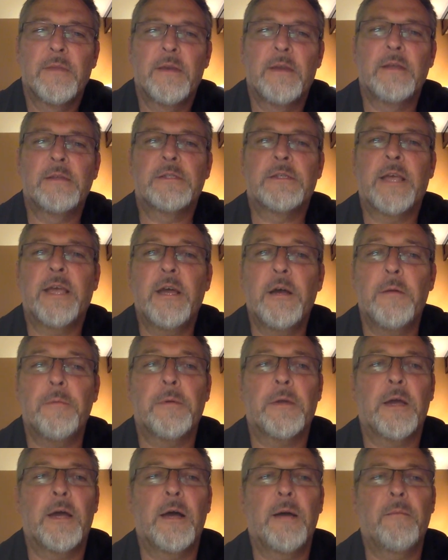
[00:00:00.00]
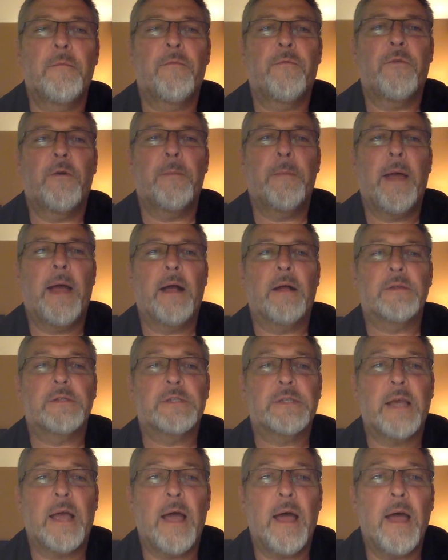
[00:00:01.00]
Does help come from
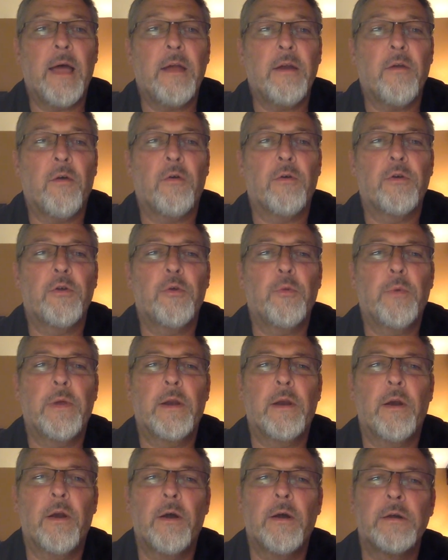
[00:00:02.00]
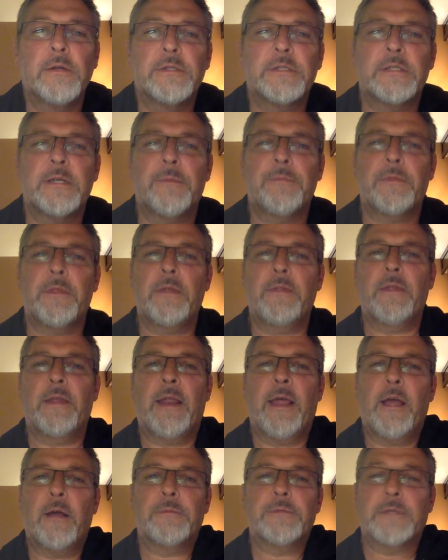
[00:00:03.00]
outside, or do we learn something that
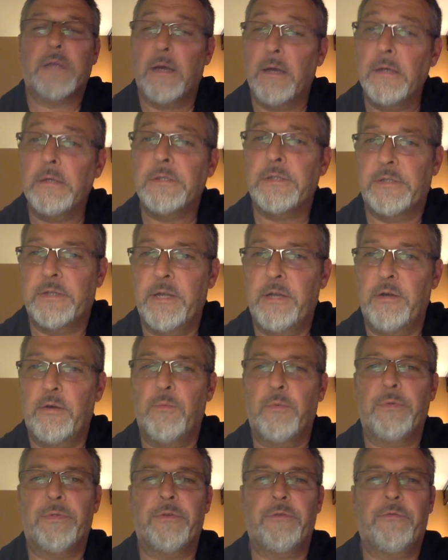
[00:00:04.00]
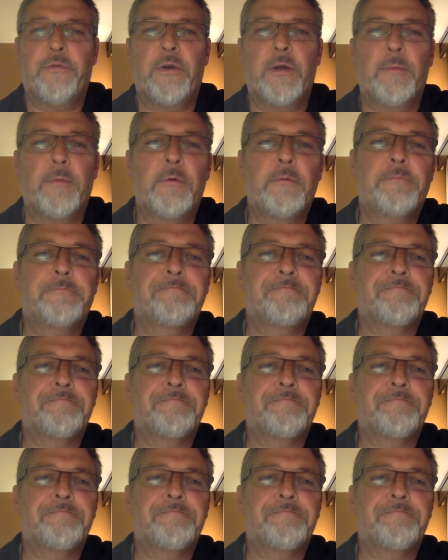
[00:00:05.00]
helps us deal with the trouble?